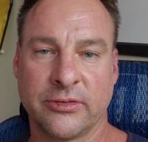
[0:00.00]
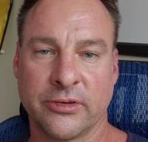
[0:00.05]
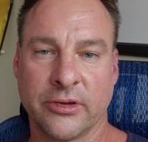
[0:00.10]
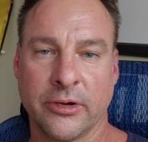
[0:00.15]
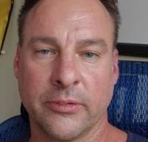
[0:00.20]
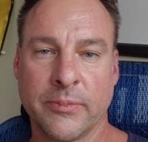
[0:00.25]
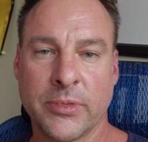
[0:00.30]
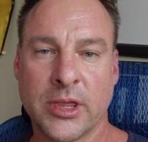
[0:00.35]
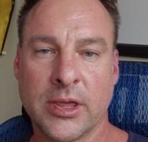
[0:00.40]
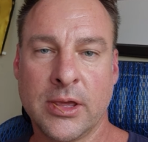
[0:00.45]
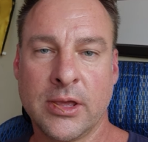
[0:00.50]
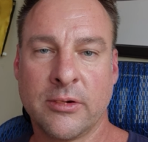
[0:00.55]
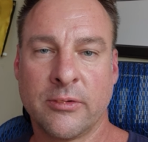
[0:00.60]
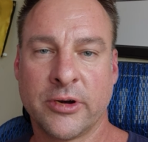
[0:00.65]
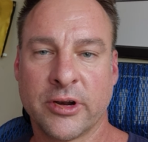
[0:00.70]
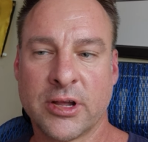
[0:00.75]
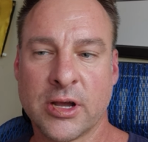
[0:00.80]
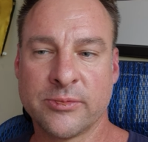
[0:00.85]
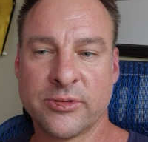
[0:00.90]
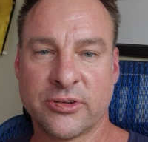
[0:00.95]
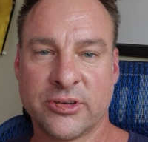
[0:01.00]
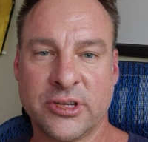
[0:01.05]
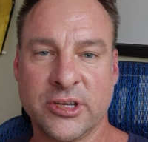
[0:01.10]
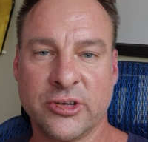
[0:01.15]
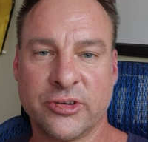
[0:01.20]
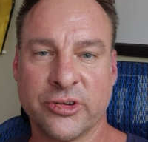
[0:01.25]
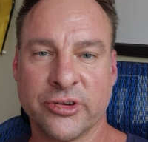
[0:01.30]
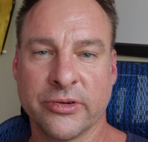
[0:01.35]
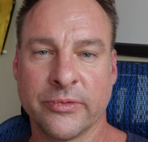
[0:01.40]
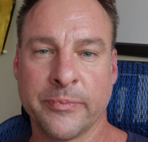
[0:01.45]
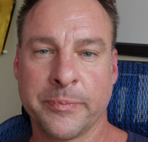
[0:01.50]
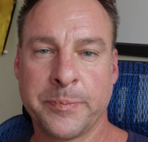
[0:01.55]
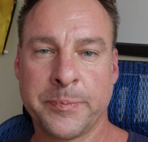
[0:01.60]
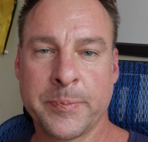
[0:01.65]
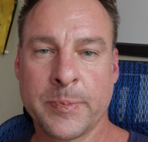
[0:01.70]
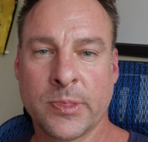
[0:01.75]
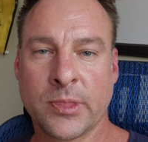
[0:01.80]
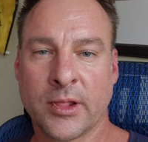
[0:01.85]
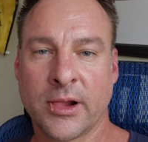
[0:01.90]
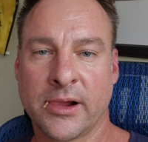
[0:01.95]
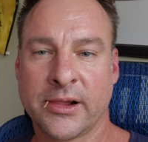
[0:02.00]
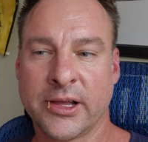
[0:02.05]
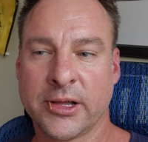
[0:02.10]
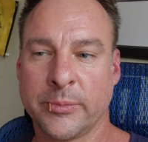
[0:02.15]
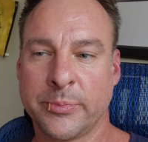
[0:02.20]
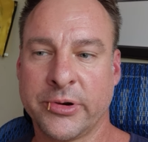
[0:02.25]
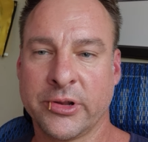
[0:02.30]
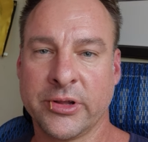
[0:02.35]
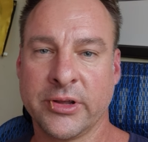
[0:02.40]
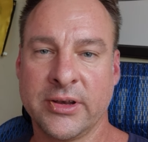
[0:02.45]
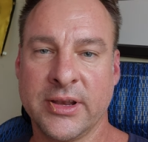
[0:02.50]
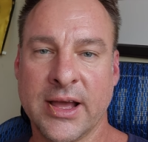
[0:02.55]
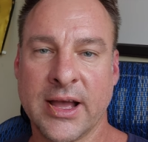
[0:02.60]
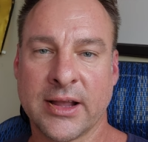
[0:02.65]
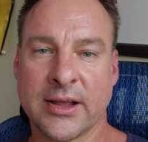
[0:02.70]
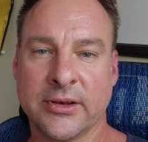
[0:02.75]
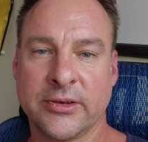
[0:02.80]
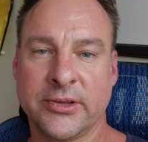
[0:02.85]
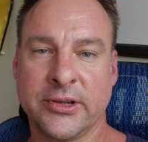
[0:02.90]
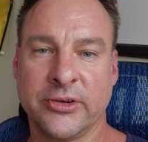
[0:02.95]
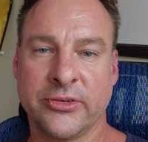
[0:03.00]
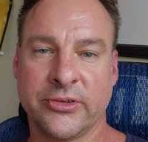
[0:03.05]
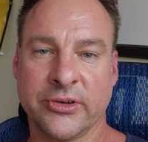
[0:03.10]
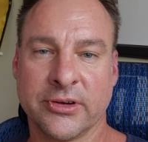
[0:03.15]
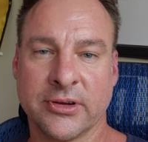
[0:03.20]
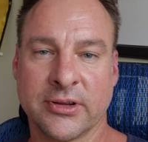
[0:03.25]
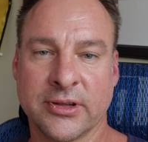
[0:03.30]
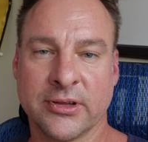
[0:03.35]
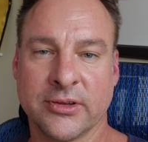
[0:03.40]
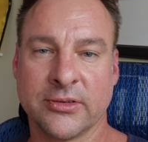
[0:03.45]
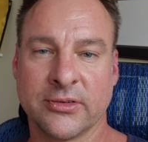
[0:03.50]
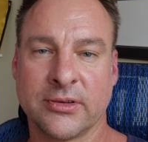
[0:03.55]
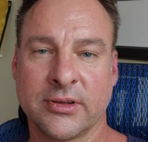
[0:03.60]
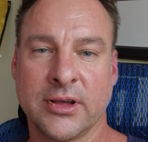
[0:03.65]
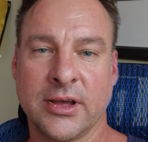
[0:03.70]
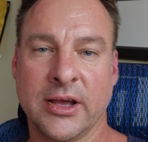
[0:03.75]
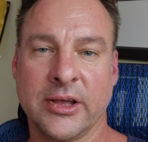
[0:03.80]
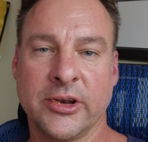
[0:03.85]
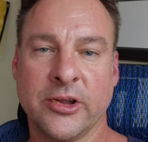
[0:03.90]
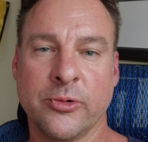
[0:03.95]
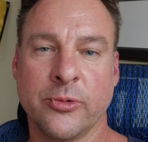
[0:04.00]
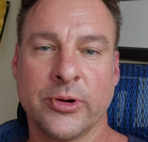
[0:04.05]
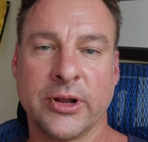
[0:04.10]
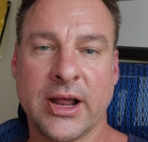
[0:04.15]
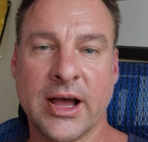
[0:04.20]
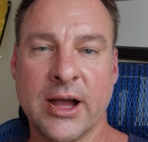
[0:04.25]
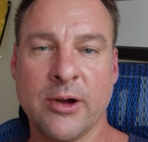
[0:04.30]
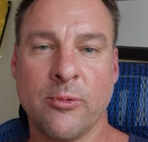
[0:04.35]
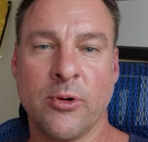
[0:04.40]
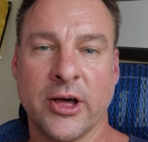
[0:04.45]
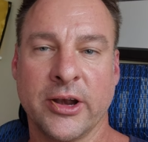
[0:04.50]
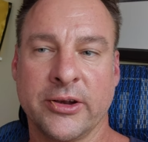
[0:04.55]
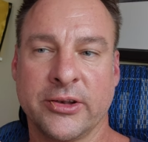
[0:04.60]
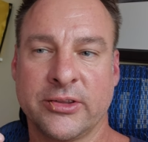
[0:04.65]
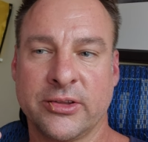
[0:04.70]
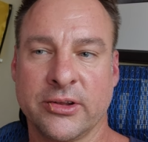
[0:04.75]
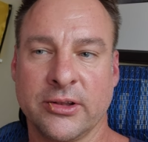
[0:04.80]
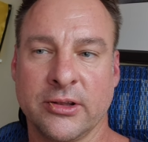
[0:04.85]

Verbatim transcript: So when it comes to teaching, I got a pretty good knack on teaching because I know what I wanted to